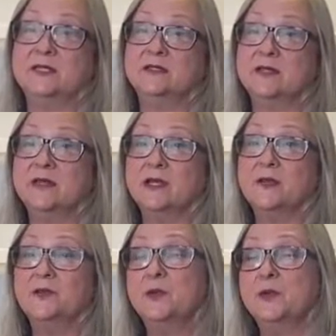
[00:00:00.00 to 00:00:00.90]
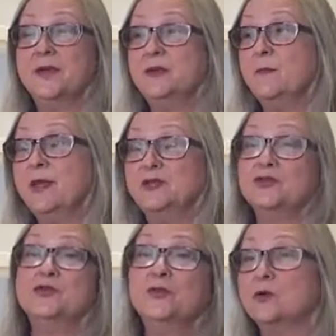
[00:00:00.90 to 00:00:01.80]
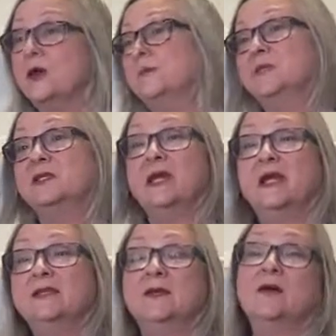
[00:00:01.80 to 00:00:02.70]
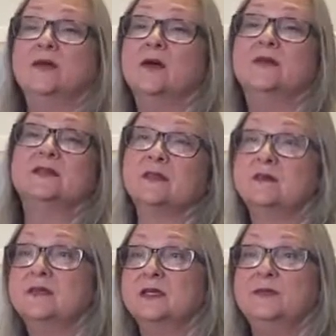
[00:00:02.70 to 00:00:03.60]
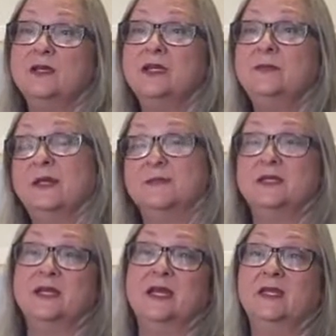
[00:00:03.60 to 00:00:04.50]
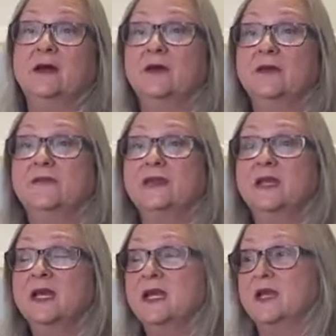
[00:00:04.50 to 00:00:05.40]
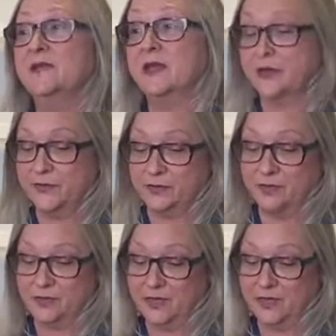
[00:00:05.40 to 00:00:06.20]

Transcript: So they go through and they make sure you're up to date on all the skills that you need to be up to date. They go through